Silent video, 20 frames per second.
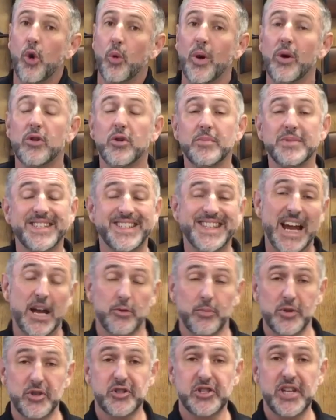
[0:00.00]
Welcome to
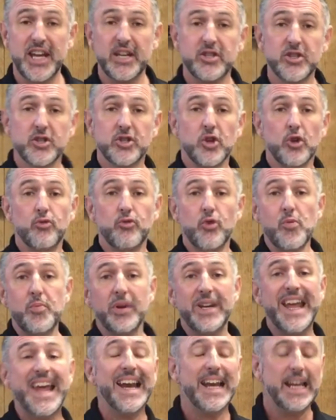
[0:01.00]
Tackleberry, Texas.
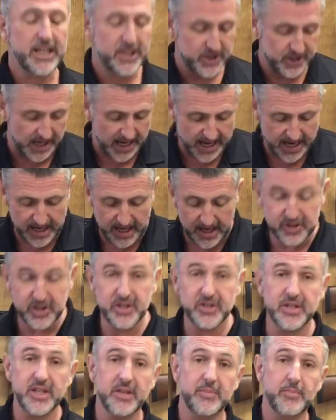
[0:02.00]
Rupert Ellis, uh,
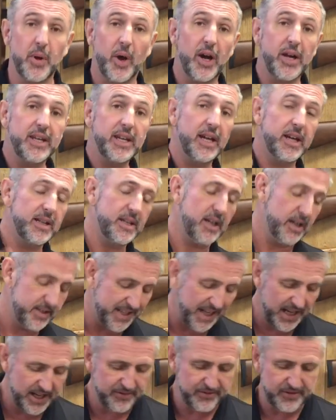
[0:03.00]
assisted by uh, young
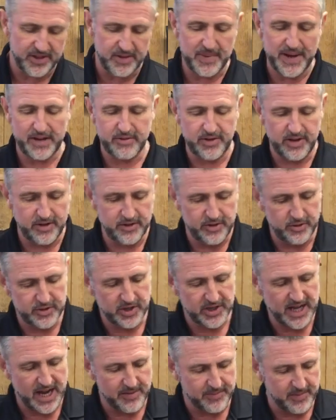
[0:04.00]
Dave in the background, who's
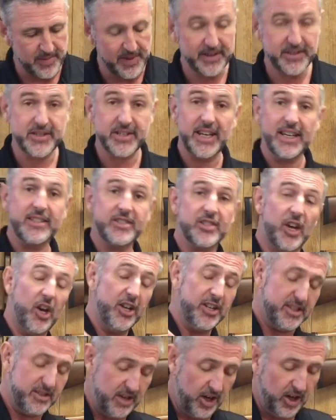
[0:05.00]
our cameraman today. So
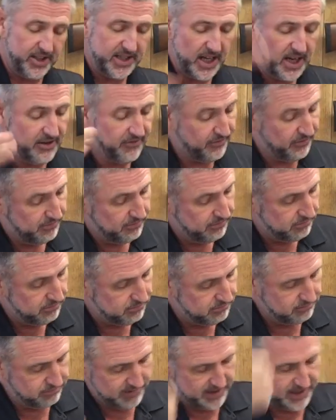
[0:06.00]
hi, hi Dave.
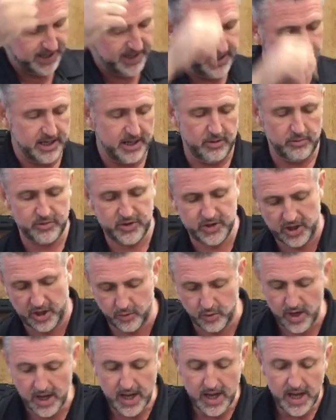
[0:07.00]
Hi. There you go.
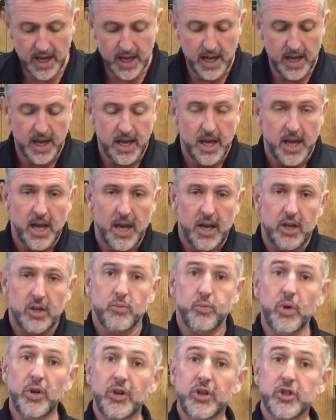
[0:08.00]
So,
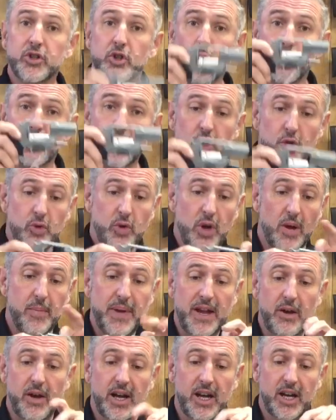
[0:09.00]
wanted to talk to you
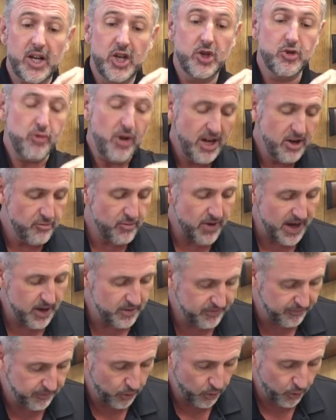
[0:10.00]
about a great
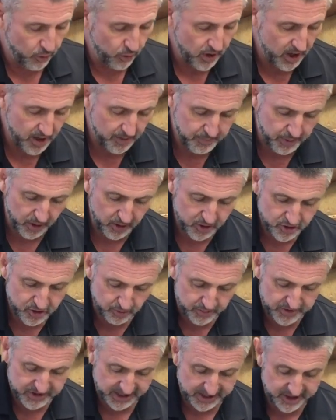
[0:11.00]
round for uh,
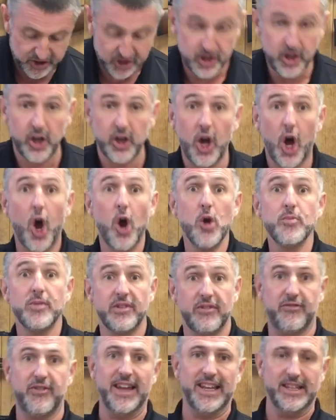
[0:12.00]
personal protection and home
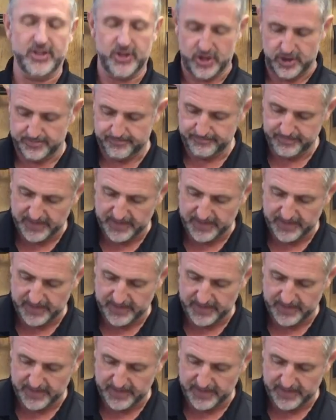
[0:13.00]
defence.